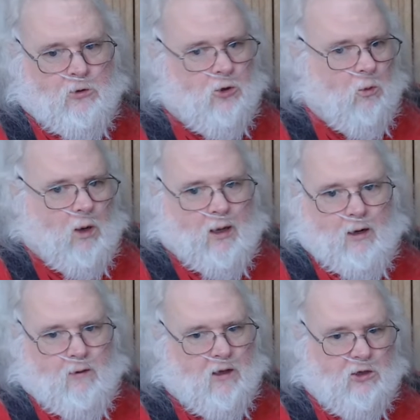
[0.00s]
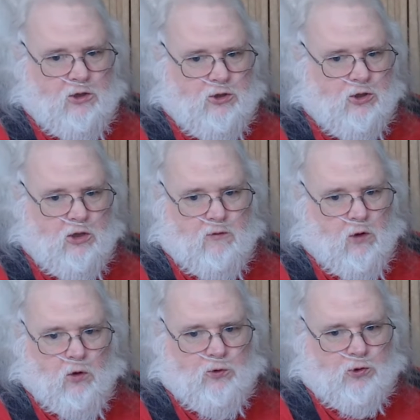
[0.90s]
So why didn't they just serve
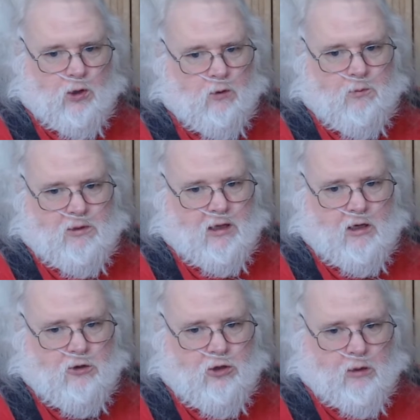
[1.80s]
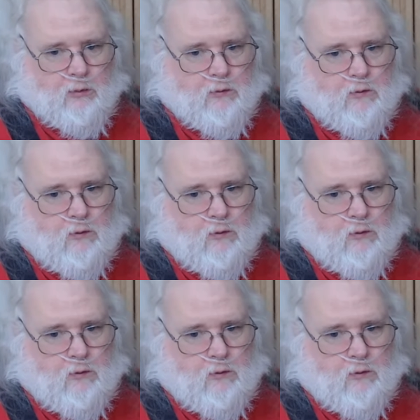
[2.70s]
no salt potato chips?